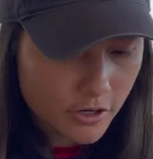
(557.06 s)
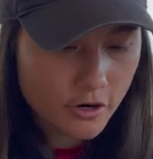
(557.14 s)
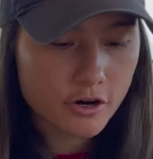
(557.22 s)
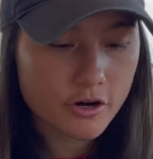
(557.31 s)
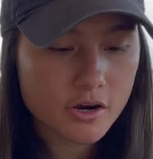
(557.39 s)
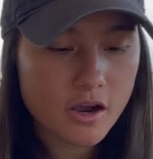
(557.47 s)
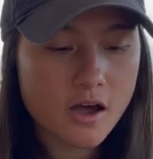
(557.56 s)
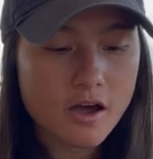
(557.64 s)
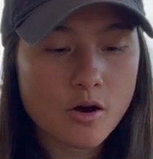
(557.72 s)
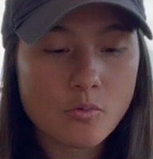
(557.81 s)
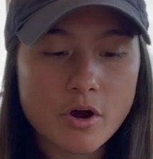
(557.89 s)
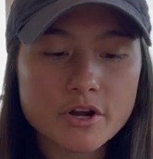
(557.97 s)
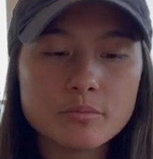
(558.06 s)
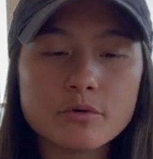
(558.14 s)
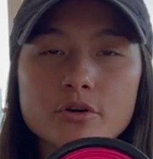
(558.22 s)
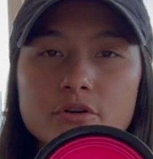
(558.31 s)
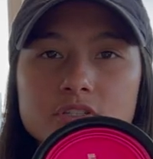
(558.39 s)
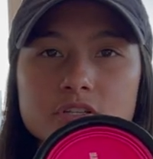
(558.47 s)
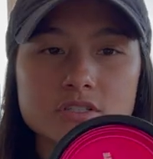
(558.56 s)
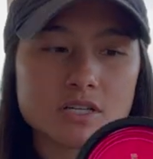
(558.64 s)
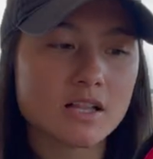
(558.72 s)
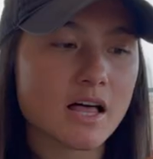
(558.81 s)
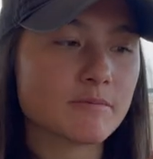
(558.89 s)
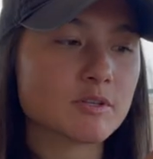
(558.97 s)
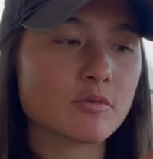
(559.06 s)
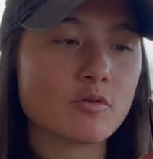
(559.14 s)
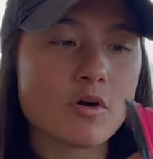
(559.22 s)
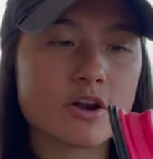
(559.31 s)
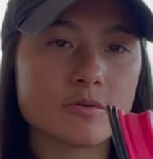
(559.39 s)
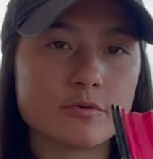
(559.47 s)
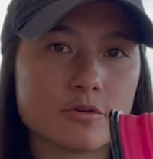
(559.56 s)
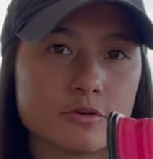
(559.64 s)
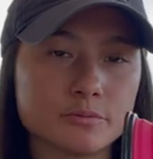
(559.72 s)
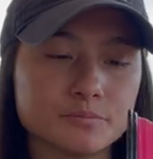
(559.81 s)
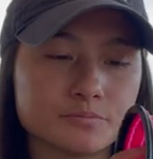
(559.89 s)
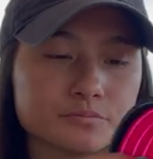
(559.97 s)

her a water bowl, so it's a collapsible water bowl